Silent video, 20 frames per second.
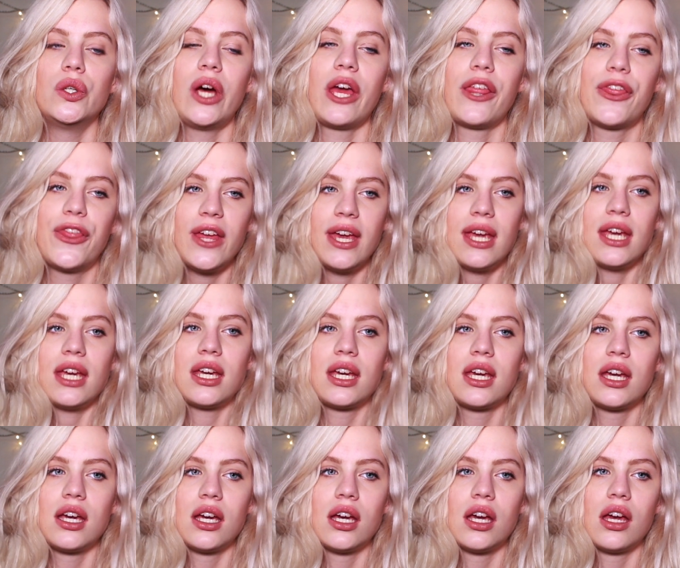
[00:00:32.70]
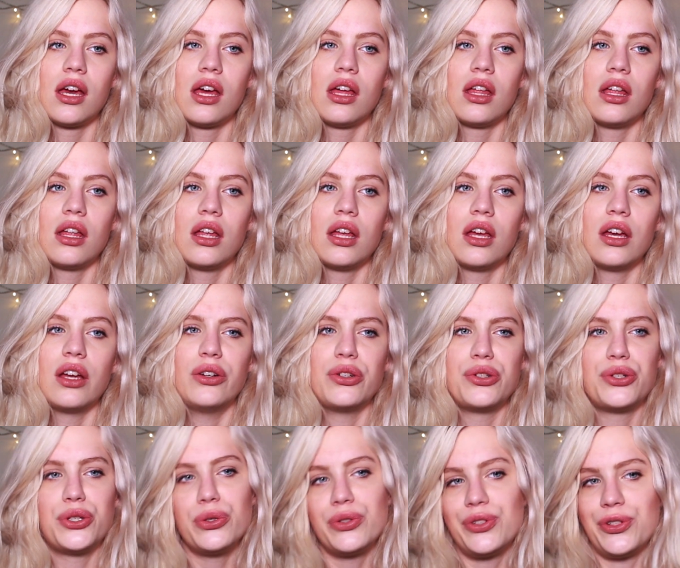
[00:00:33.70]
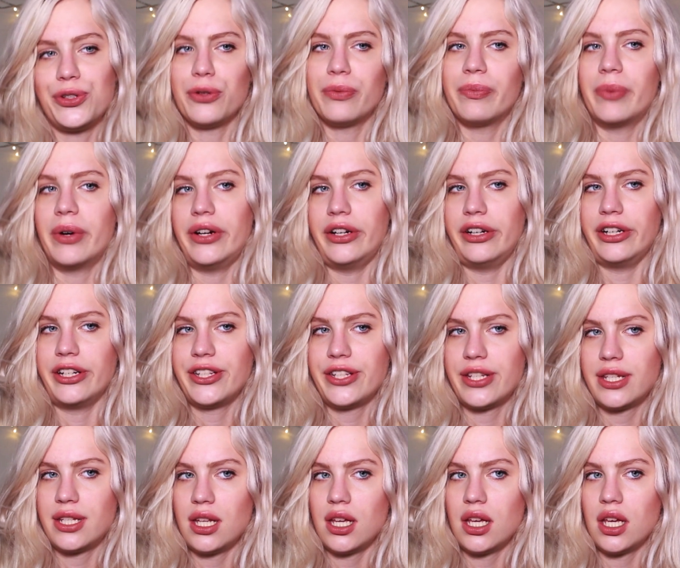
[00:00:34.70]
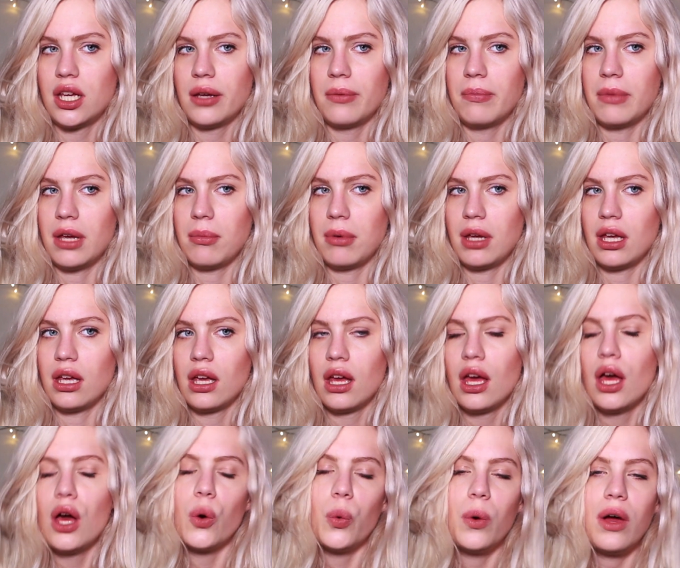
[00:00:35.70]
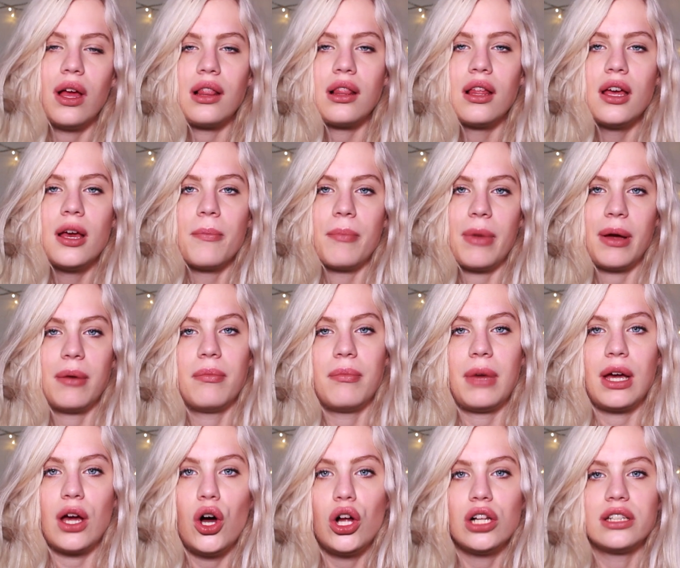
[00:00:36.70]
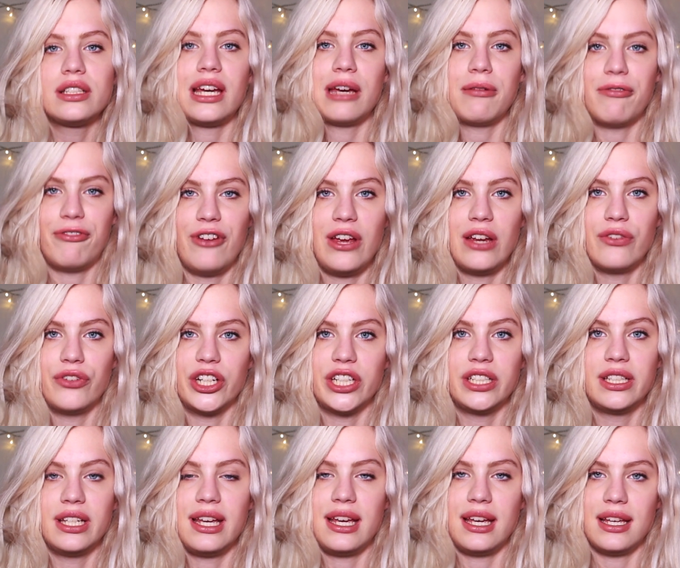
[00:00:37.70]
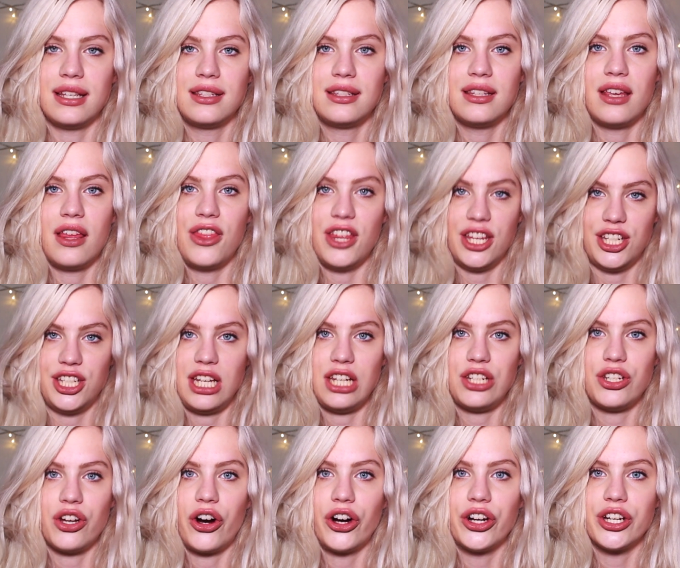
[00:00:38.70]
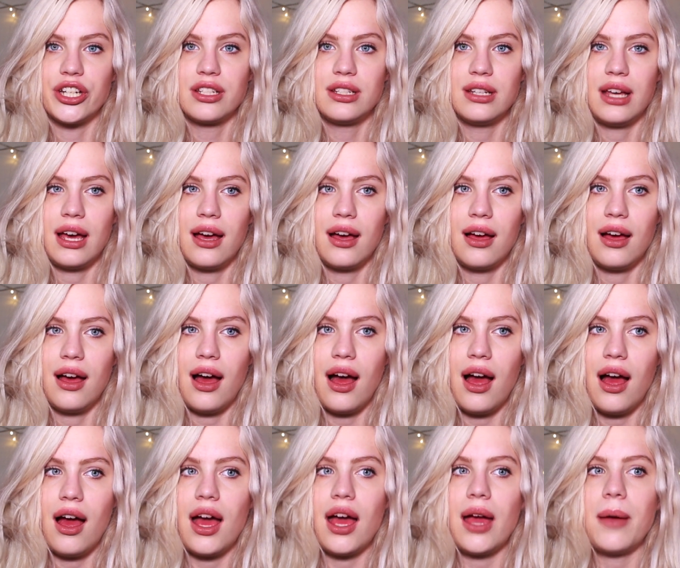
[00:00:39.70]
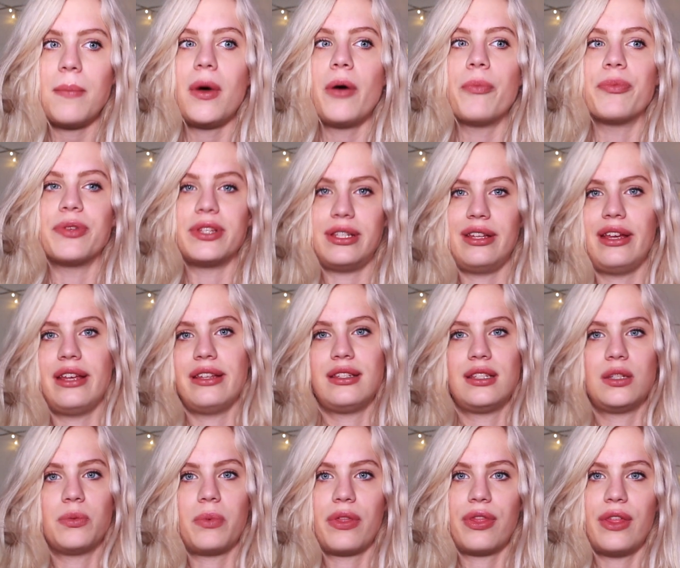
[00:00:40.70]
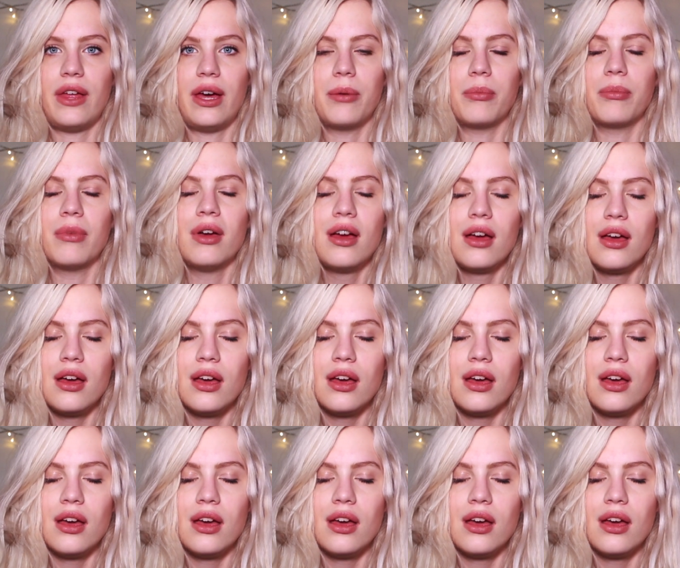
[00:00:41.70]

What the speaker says: I think, YouTubers, maybe. Well, my all-time favorite is the Shaytards. I'm obsessed with them.